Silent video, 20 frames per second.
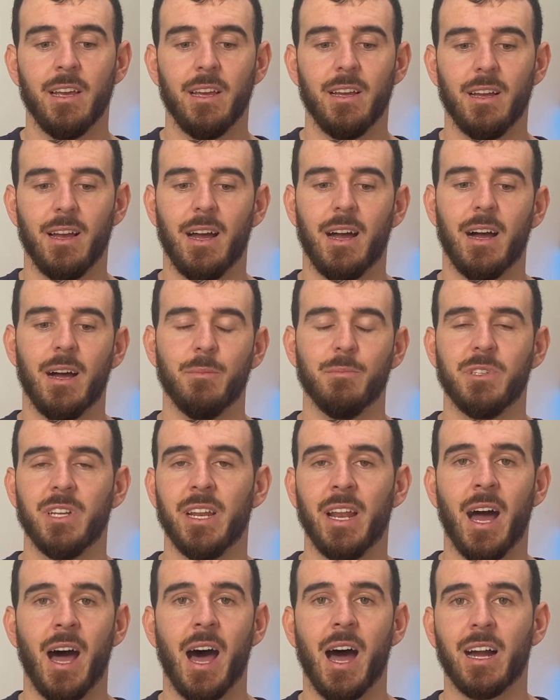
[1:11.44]

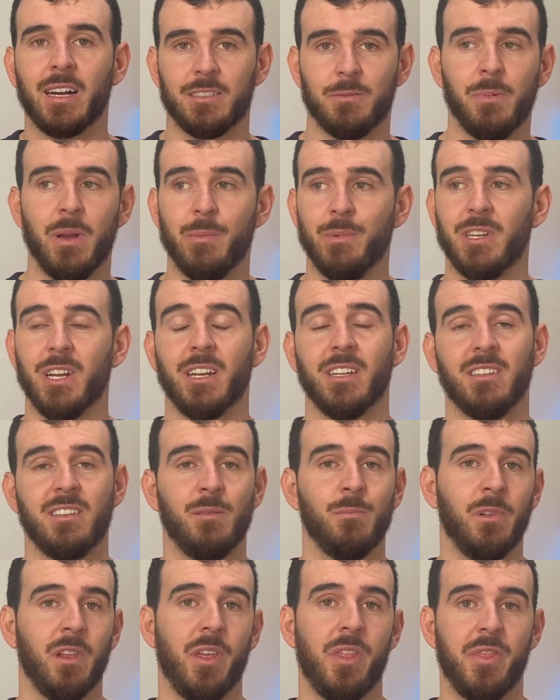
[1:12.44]
Ten Hag's maybe done a
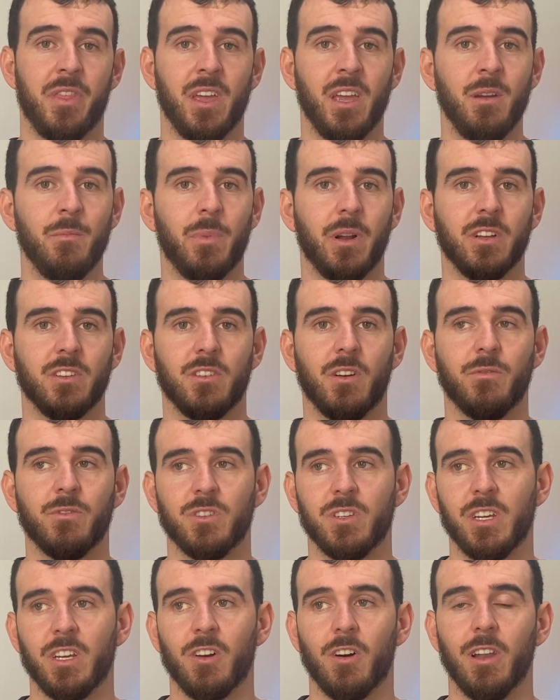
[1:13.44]
similar thing, but has
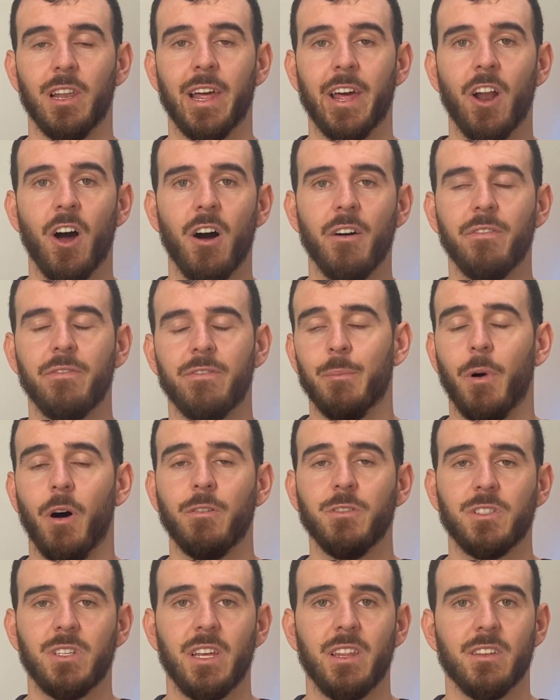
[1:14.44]
obviously got let off.
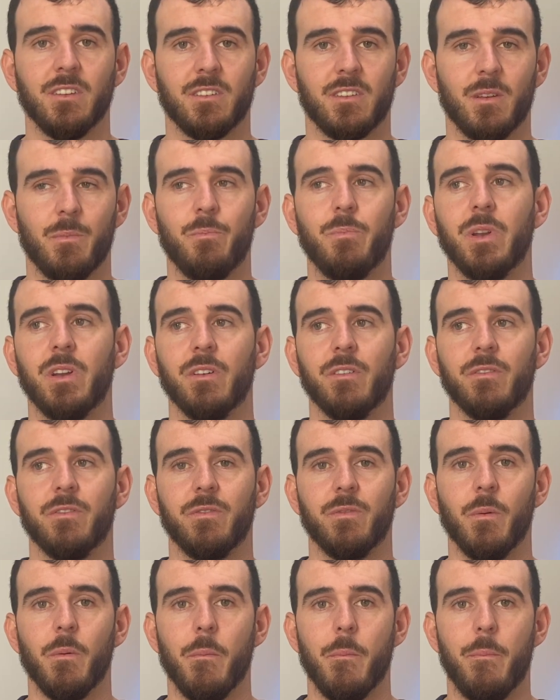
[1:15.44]
Obviously there's a bit
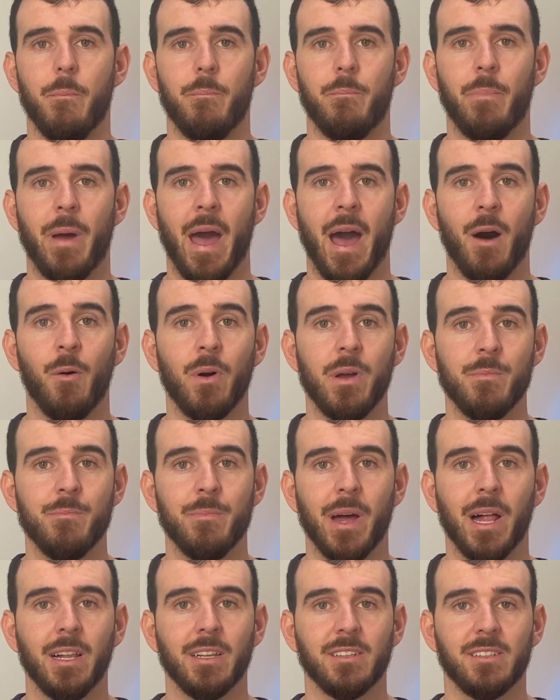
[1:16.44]
of power
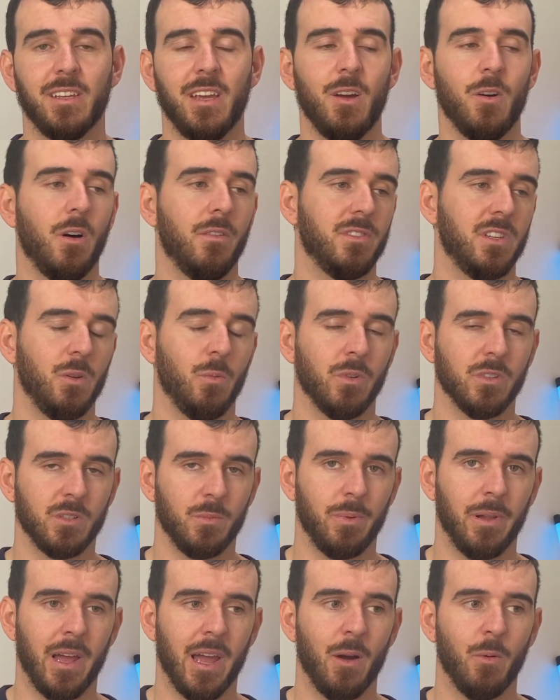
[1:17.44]
imbalance there. Obviously one's a
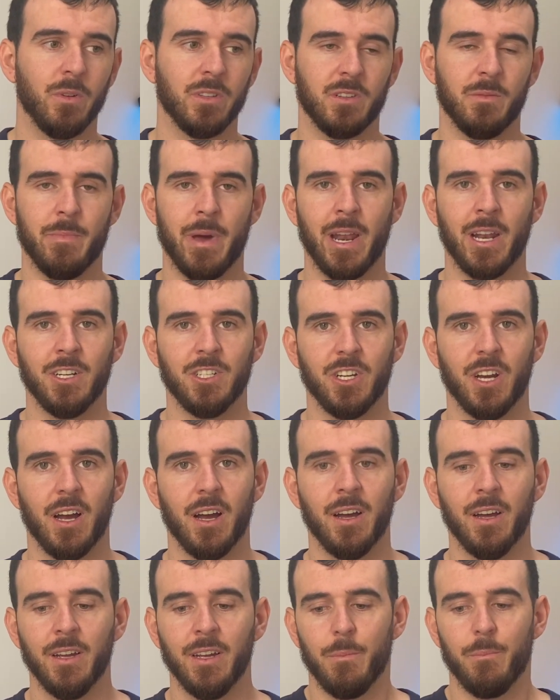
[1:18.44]
player, one's a
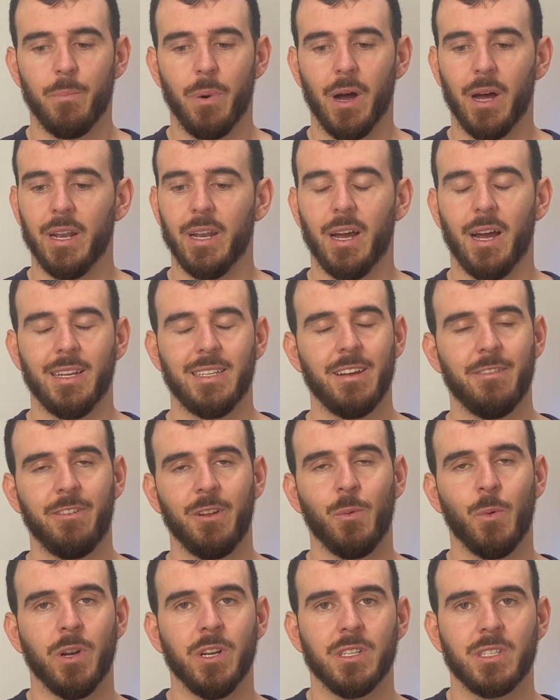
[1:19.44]
manager, but I
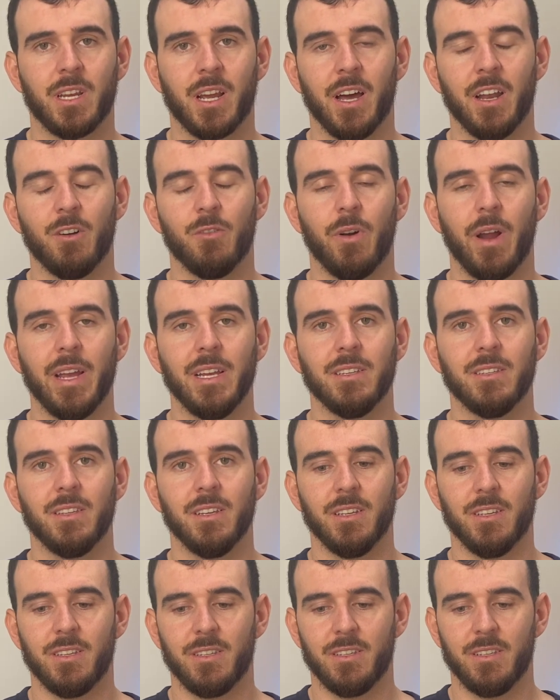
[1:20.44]
definitely wanted to kind of raise
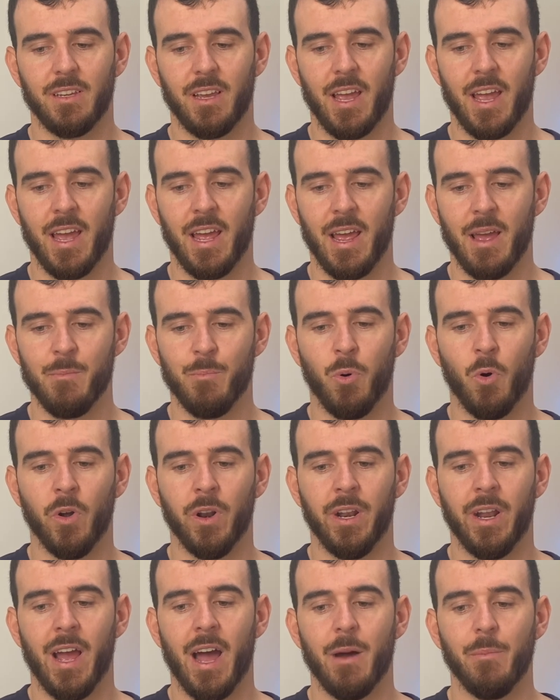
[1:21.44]
this and
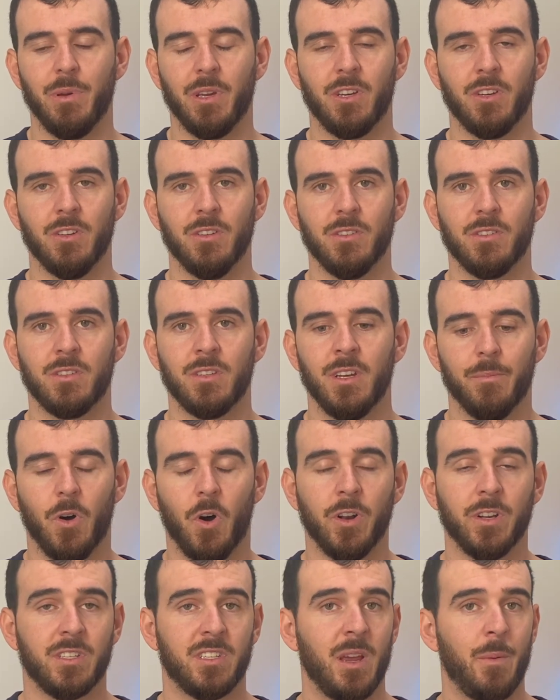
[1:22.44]
point it out because
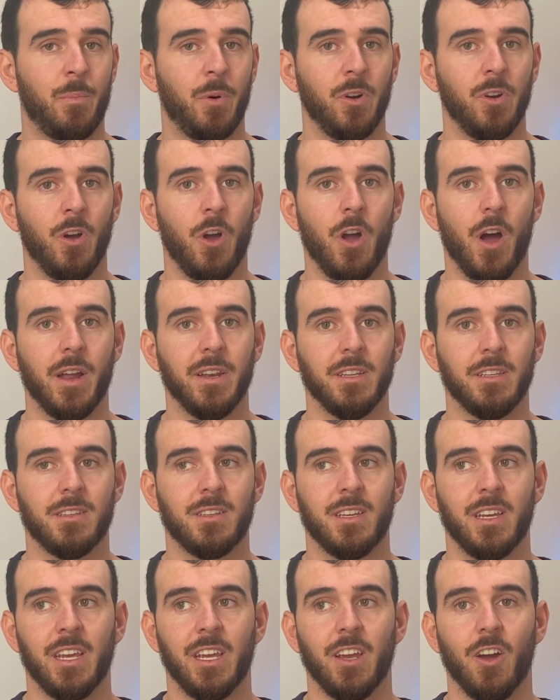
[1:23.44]
on a separate note, I did
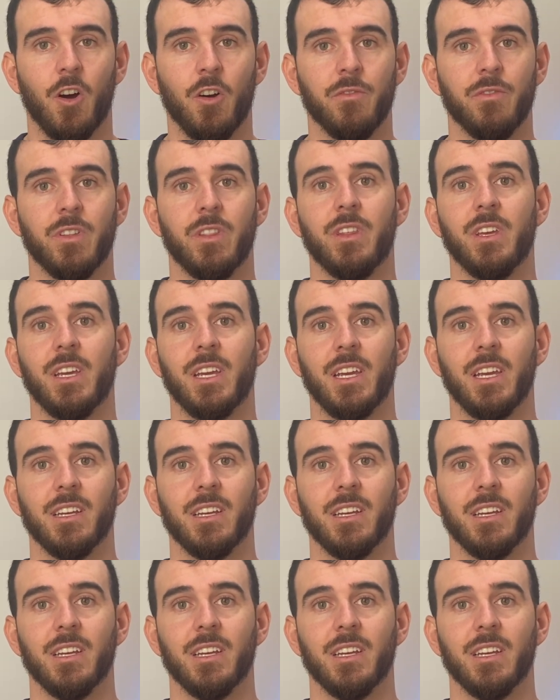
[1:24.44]
see over the